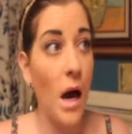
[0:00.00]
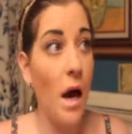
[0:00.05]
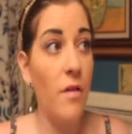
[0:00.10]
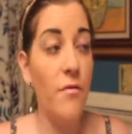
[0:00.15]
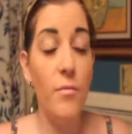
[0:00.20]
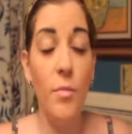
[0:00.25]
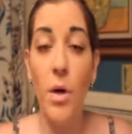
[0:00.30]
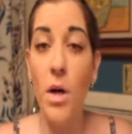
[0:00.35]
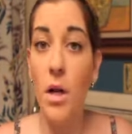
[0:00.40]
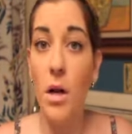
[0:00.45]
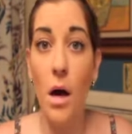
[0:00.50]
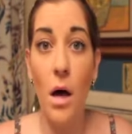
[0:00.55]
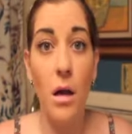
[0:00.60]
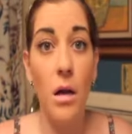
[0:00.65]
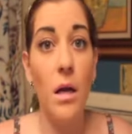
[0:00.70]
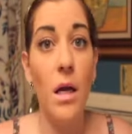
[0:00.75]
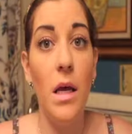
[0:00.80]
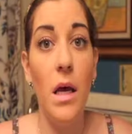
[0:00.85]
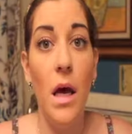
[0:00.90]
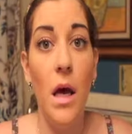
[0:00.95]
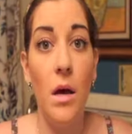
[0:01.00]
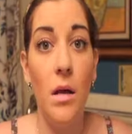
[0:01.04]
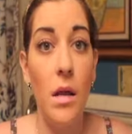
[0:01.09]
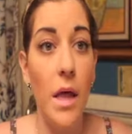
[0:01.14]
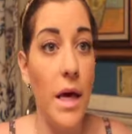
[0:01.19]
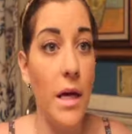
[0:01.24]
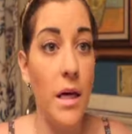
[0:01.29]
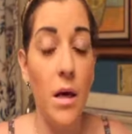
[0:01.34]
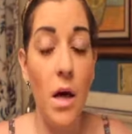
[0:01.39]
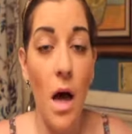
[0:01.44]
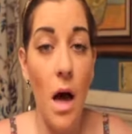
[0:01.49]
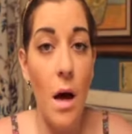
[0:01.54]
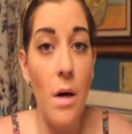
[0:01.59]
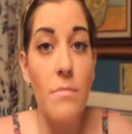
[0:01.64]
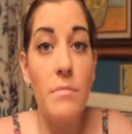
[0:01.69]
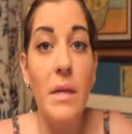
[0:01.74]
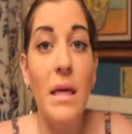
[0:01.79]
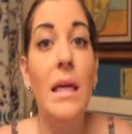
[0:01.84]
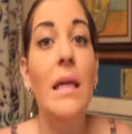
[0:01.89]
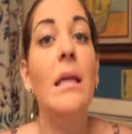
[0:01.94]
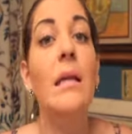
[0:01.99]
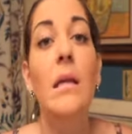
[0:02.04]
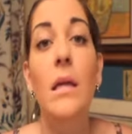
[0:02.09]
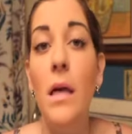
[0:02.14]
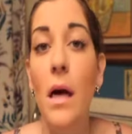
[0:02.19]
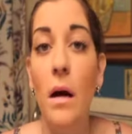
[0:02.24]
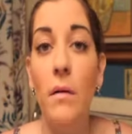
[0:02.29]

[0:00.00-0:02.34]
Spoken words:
I've put it on like immediately